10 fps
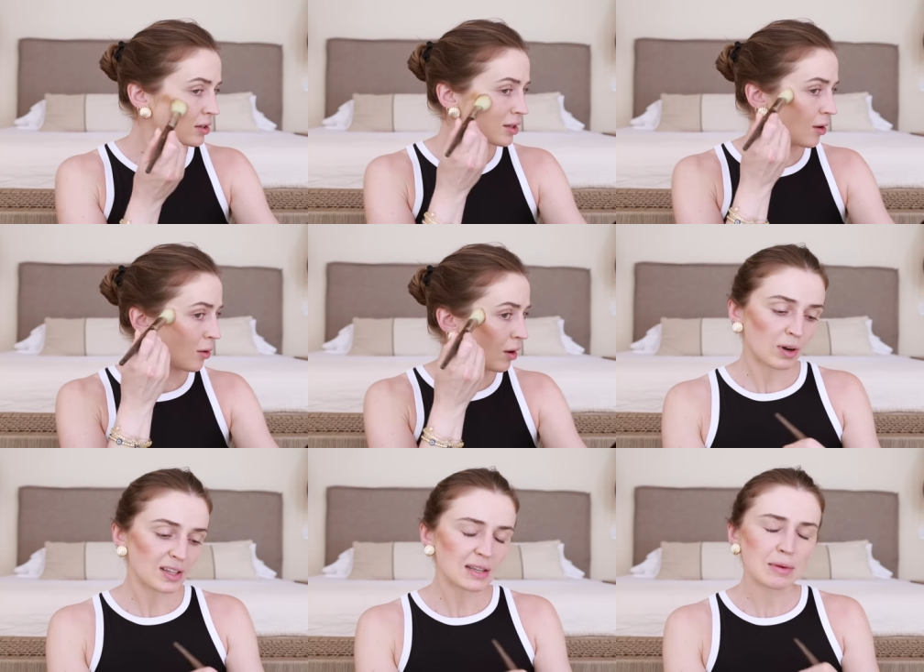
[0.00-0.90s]
So
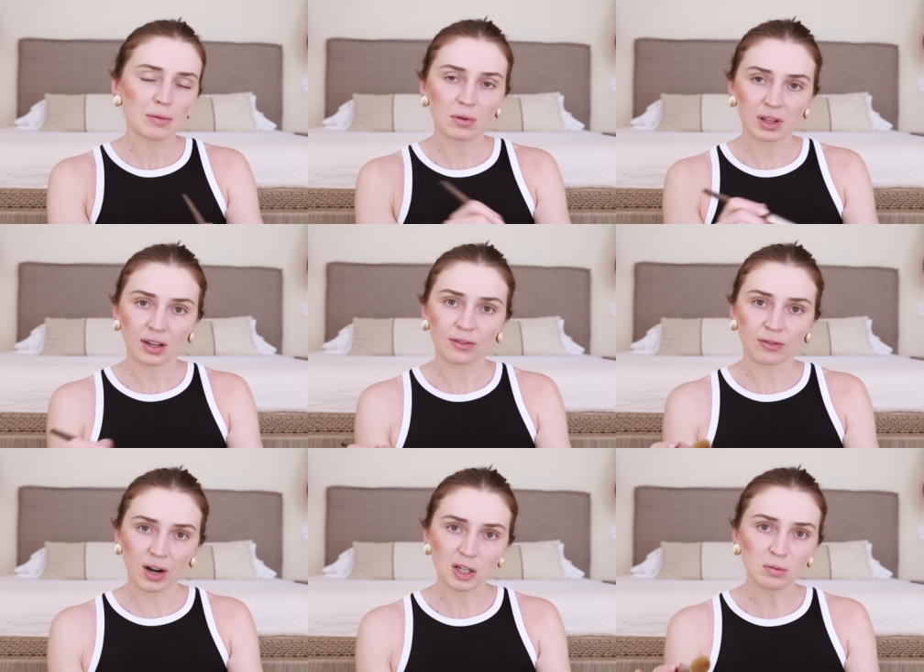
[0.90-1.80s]
when I see people with like a
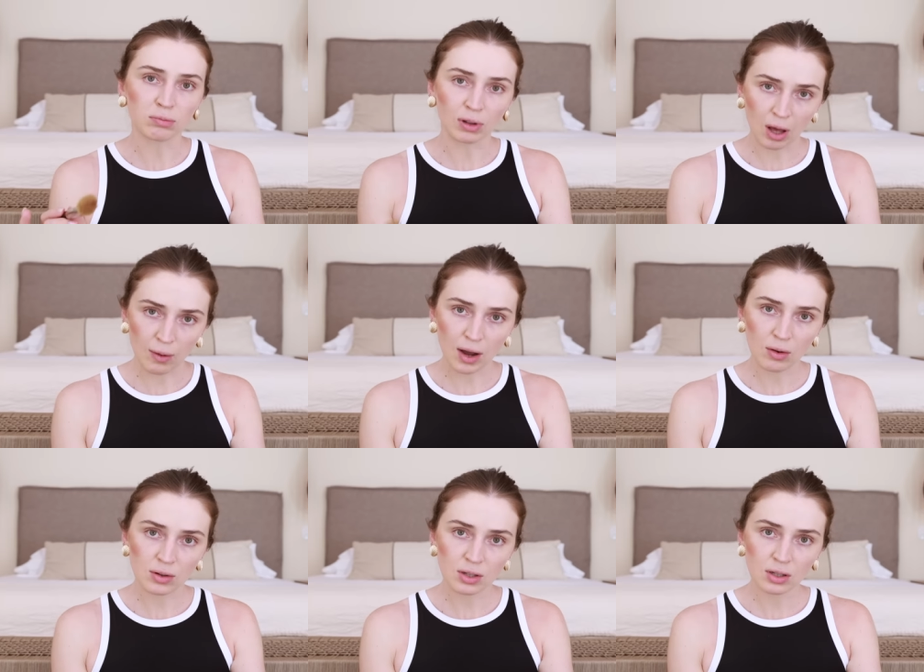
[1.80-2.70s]
fresh
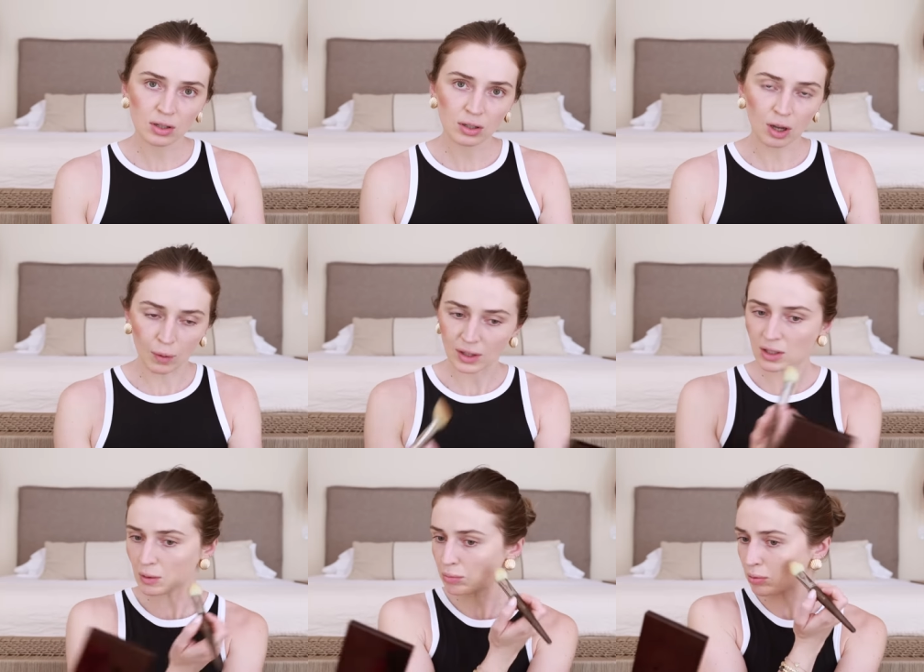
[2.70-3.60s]
blowout going
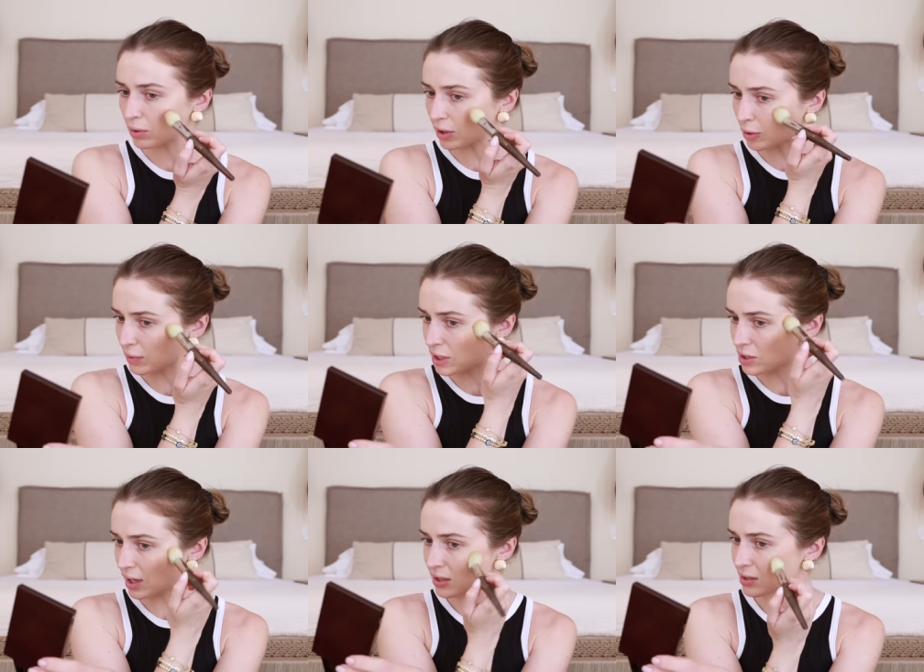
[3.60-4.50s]
to the pool or the
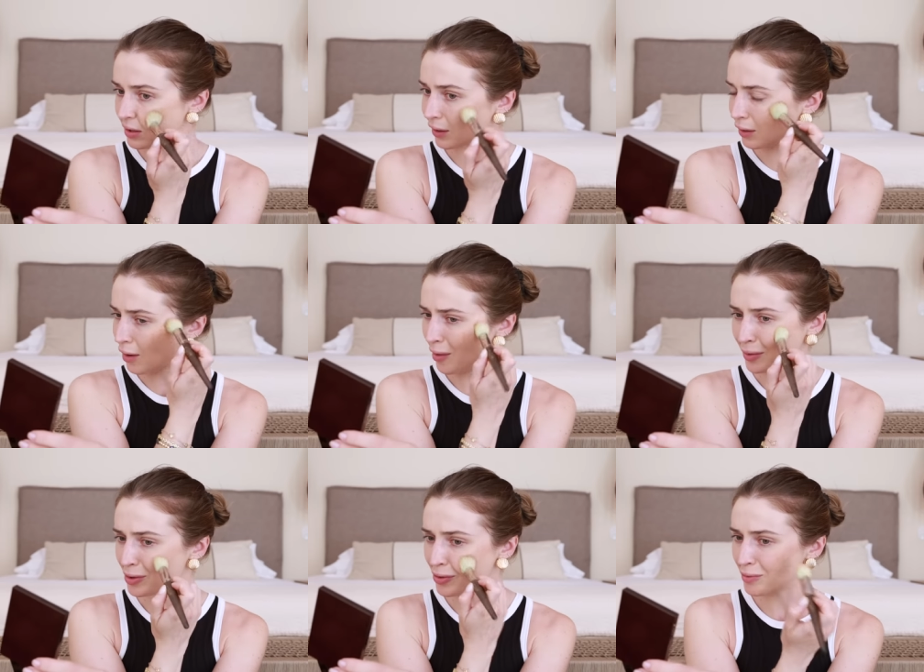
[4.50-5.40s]
beach, I just think,
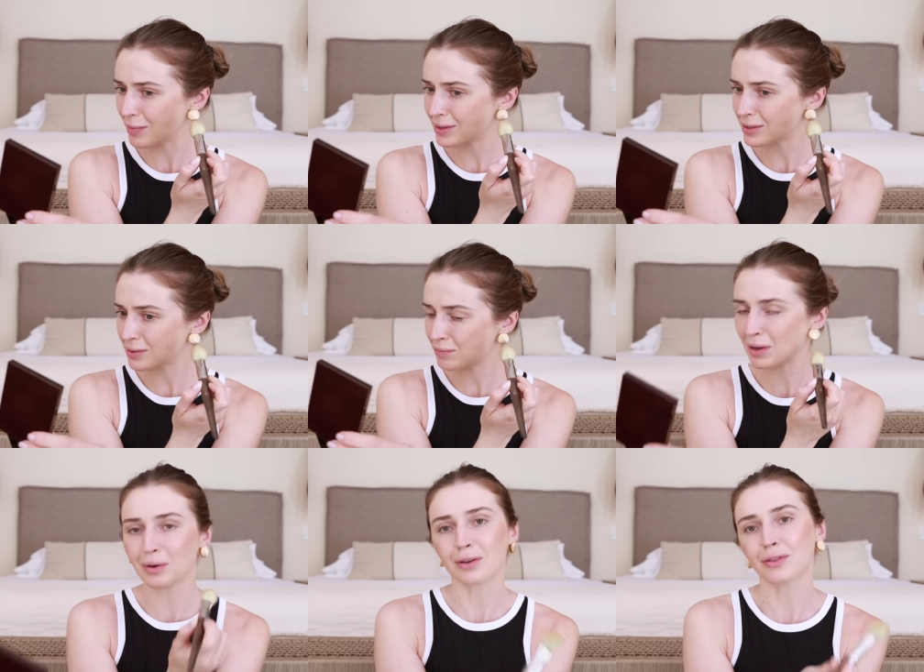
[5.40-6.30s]
oh, you must
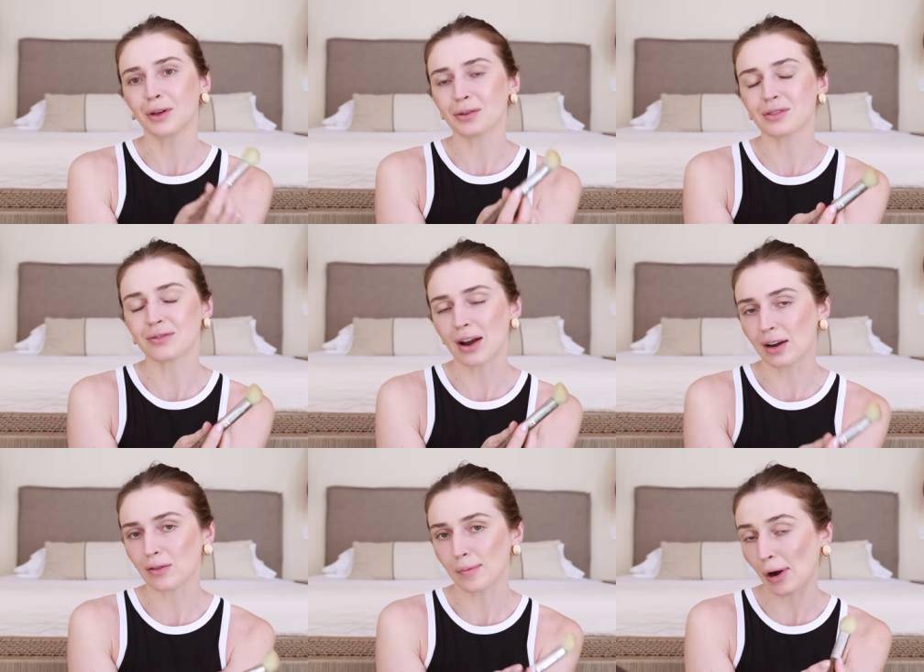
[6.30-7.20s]
be one of those
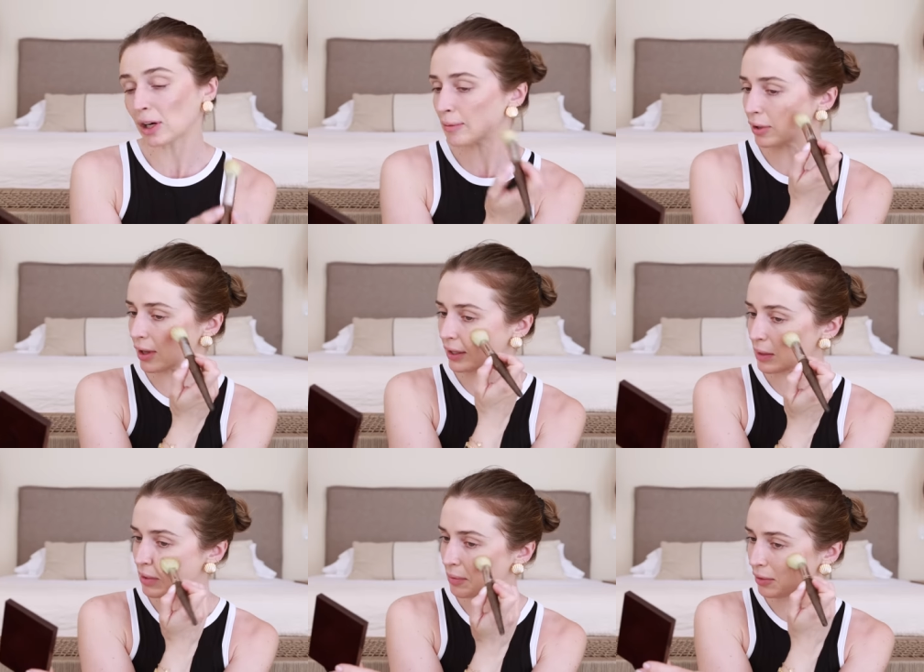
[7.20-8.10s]
very remarkable,
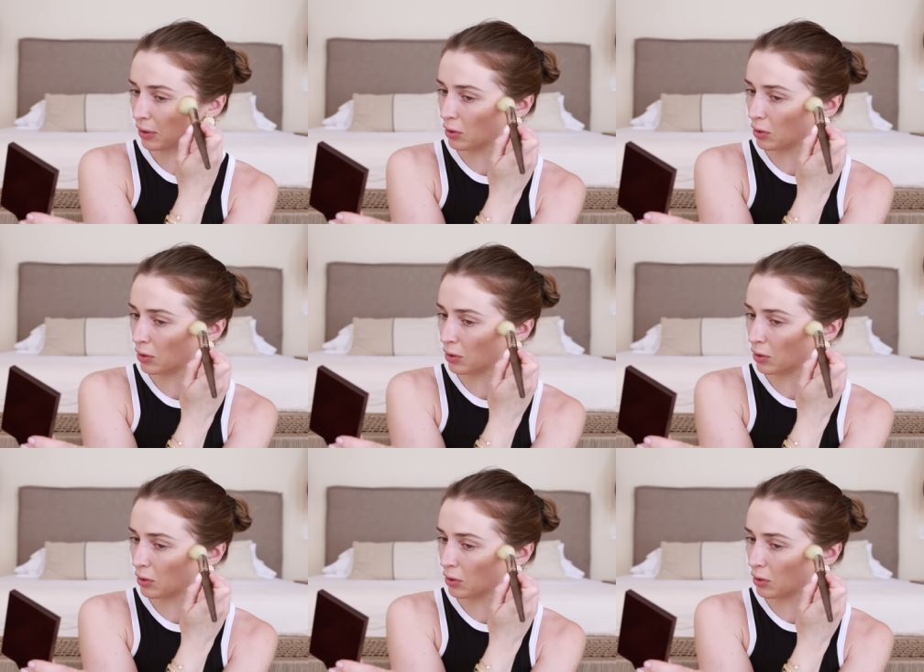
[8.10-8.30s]
lucky people